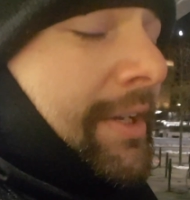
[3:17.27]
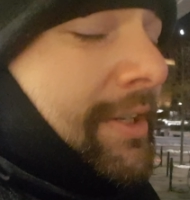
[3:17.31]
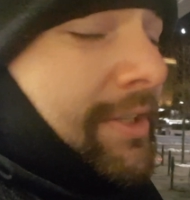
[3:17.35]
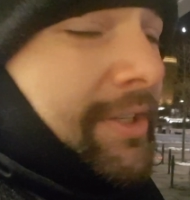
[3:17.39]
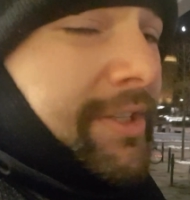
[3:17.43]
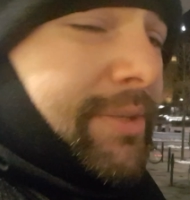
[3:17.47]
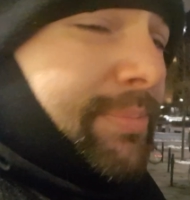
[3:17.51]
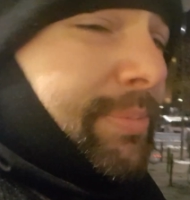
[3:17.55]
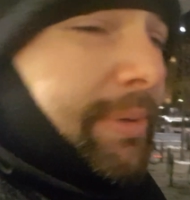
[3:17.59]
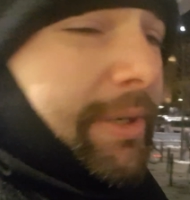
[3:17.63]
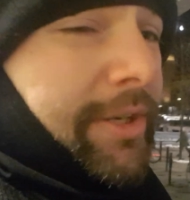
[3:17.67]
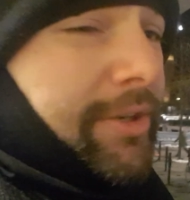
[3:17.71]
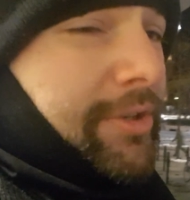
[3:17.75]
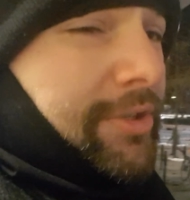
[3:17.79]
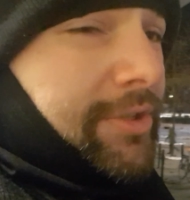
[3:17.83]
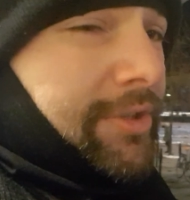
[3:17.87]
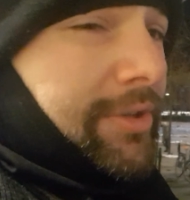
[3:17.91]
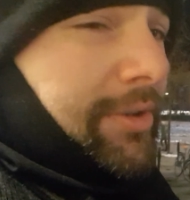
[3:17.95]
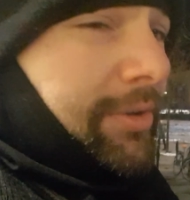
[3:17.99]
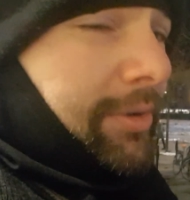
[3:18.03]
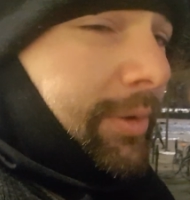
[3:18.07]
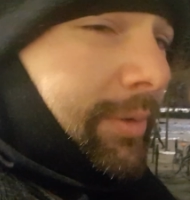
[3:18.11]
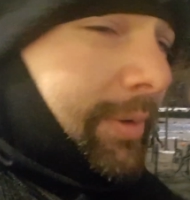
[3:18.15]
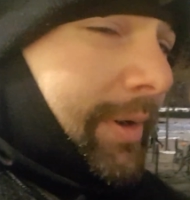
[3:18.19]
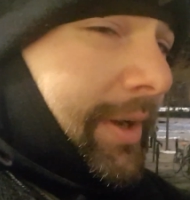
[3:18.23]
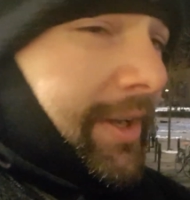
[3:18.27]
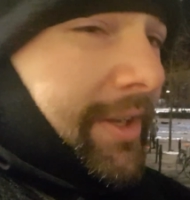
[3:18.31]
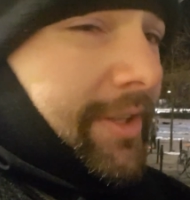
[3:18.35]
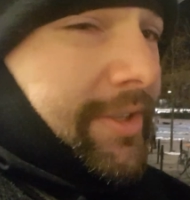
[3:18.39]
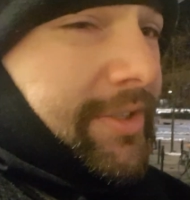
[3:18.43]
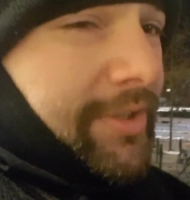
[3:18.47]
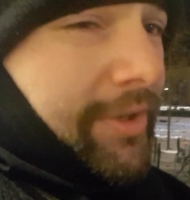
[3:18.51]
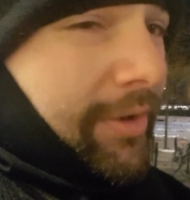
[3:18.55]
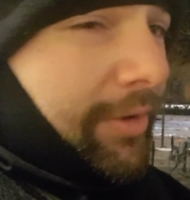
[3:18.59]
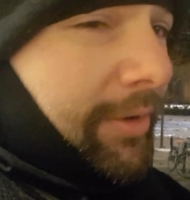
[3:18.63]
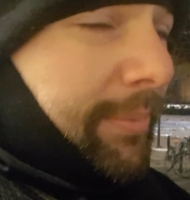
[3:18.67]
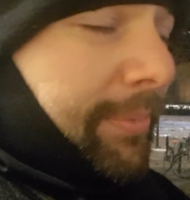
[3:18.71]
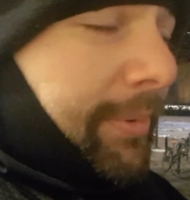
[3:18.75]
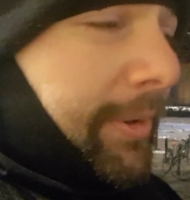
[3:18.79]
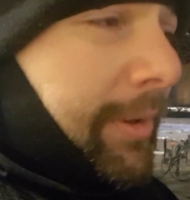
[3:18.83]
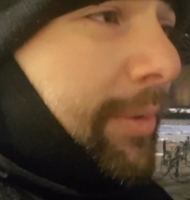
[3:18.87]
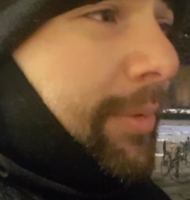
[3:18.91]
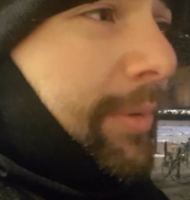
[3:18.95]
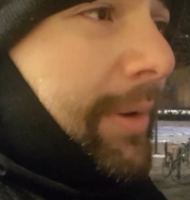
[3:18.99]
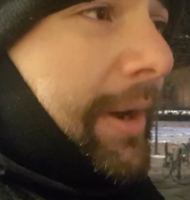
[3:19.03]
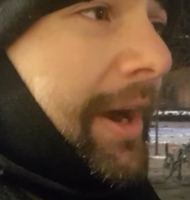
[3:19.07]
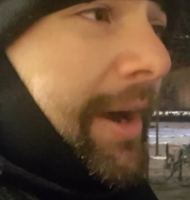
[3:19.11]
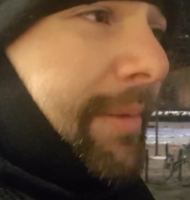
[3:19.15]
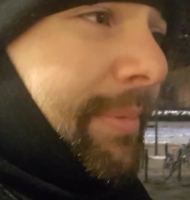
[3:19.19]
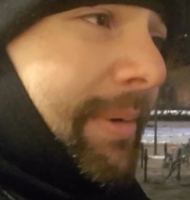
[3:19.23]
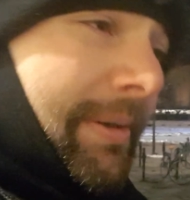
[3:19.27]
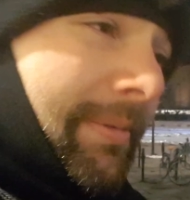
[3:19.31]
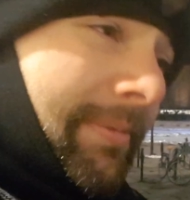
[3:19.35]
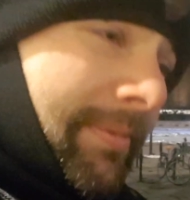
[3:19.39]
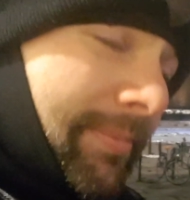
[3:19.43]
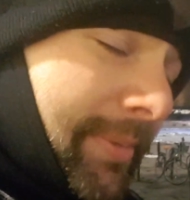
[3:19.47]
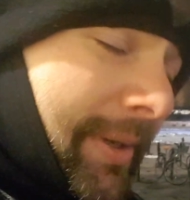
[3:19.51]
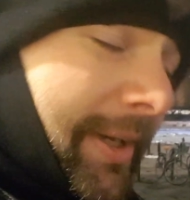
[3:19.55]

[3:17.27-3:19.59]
just because, you know, it's all programming.